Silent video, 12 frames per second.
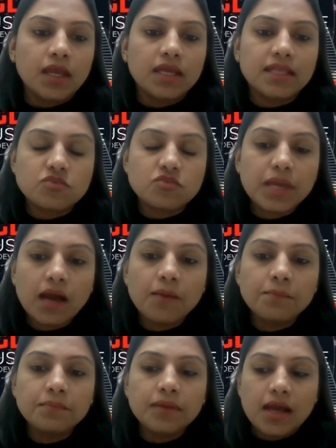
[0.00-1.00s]
It has
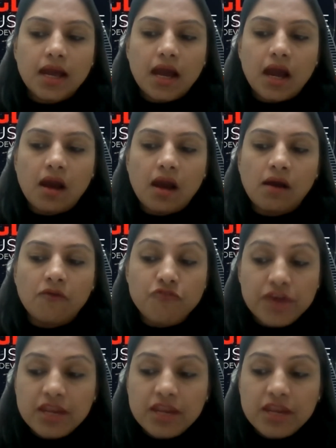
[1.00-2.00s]
become very,